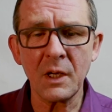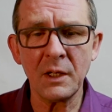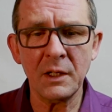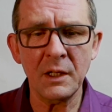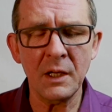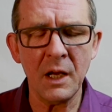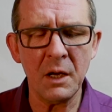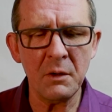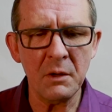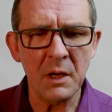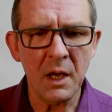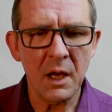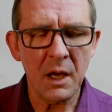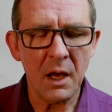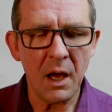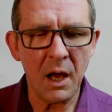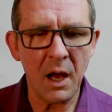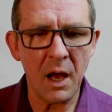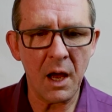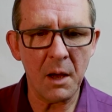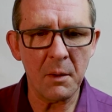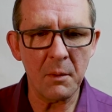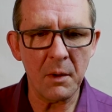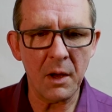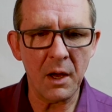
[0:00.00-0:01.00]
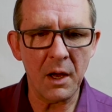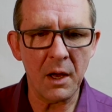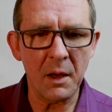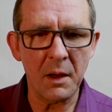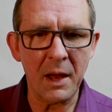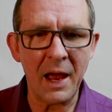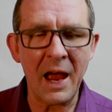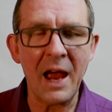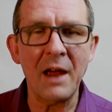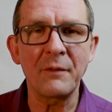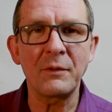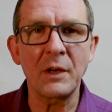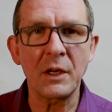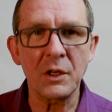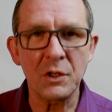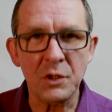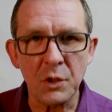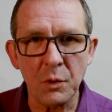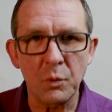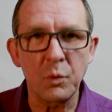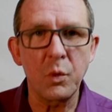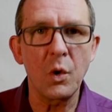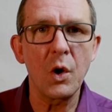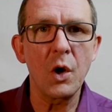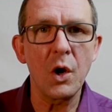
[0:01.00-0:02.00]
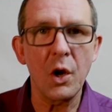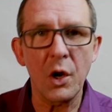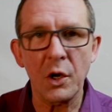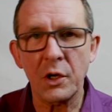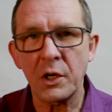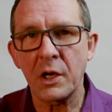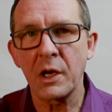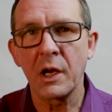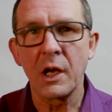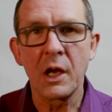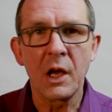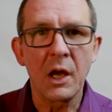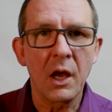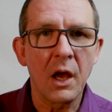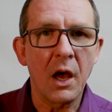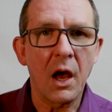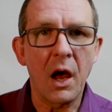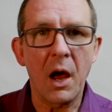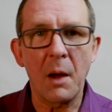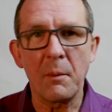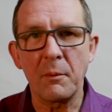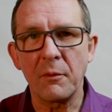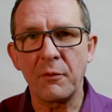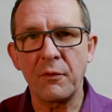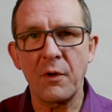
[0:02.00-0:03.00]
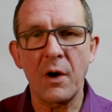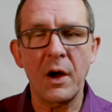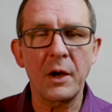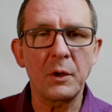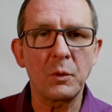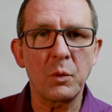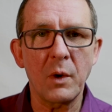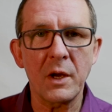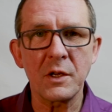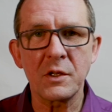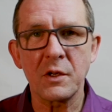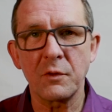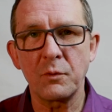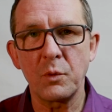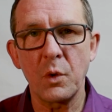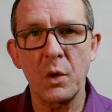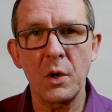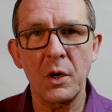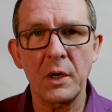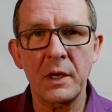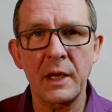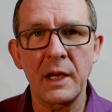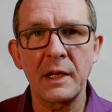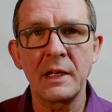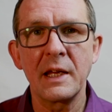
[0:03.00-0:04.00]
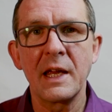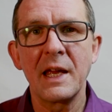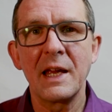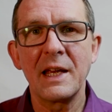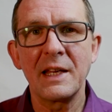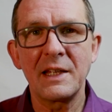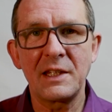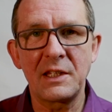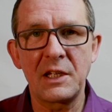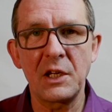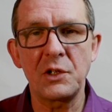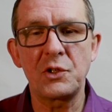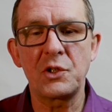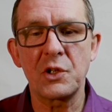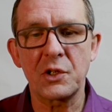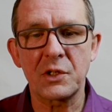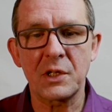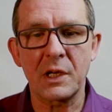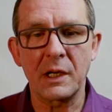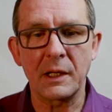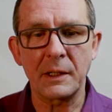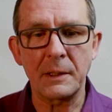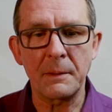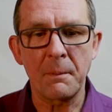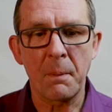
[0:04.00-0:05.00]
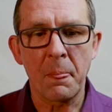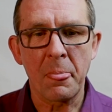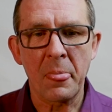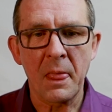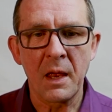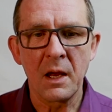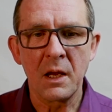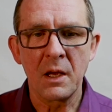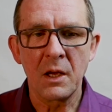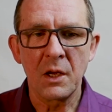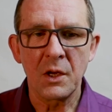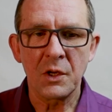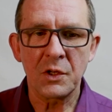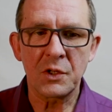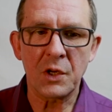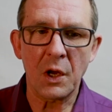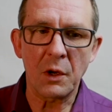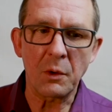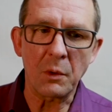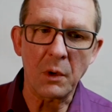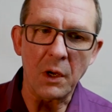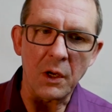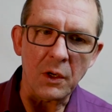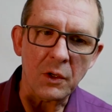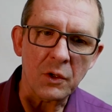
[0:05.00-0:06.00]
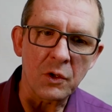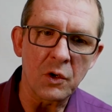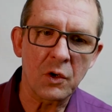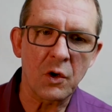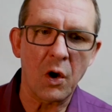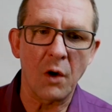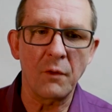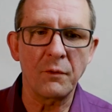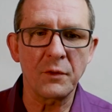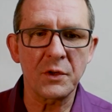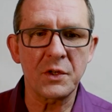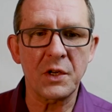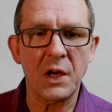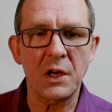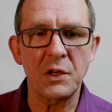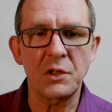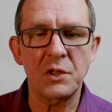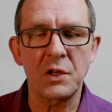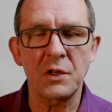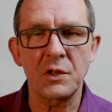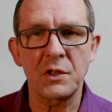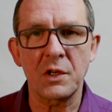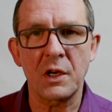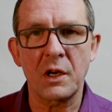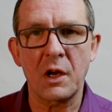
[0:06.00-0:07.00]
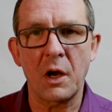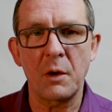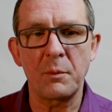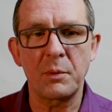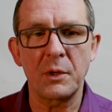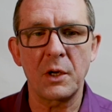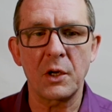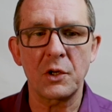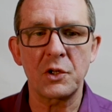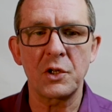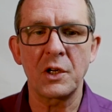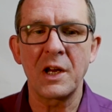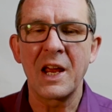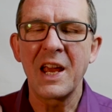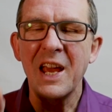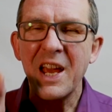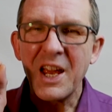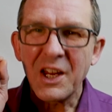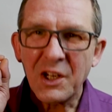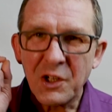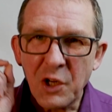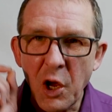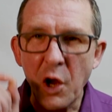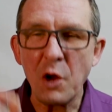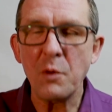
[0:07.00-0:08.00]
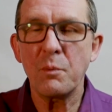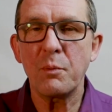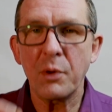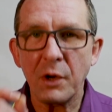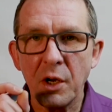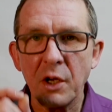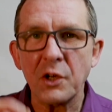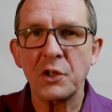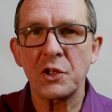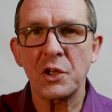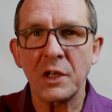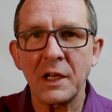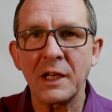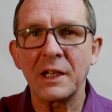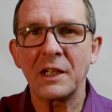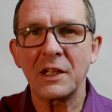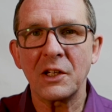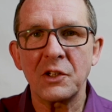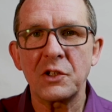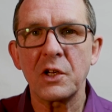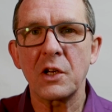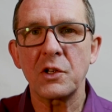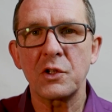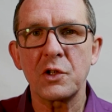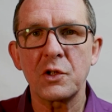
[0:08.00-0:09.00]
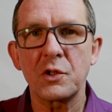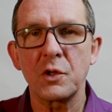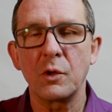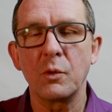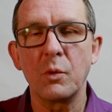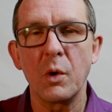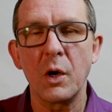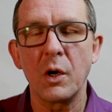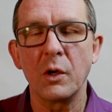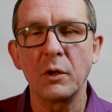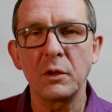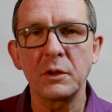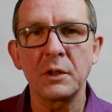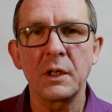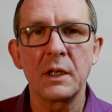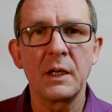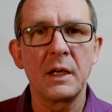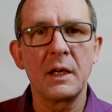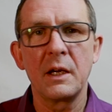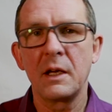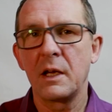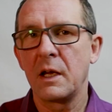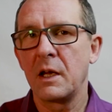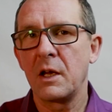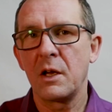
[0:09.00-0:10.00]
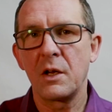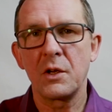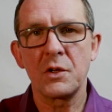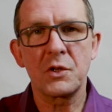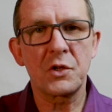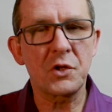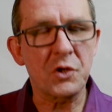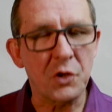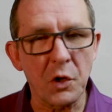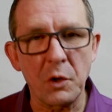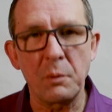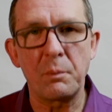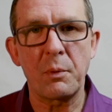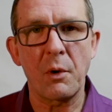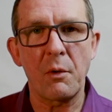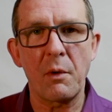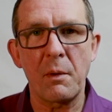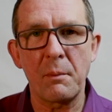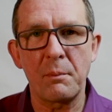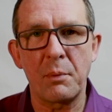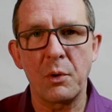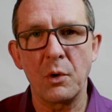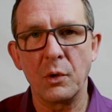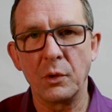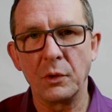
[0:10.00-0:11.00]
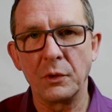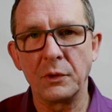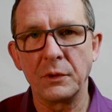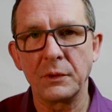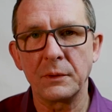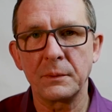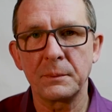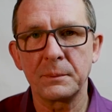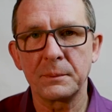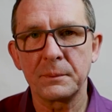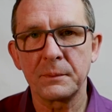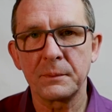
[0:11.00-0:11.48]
and having to work, find ways of working digitally. So conversations and co-production in the digital world, super important.